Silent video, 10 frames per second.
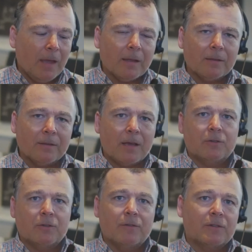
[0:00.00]
And that
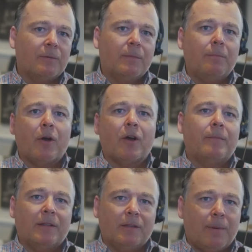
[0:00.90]
service can be part of
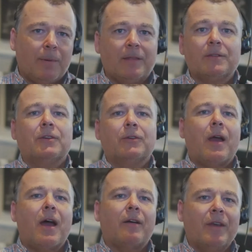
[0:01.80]
my dependency
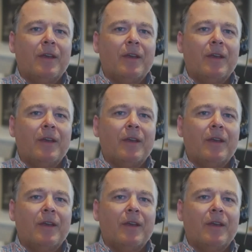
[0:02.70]
graph.